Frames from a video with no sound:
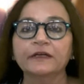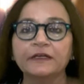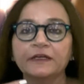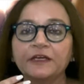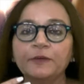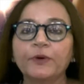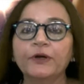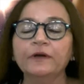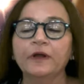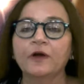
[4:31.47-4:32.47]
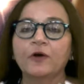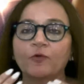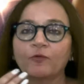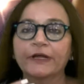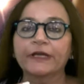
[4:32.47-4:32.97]
keep on
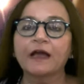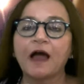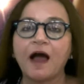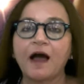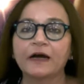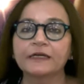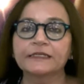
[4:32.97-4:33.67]
working hard,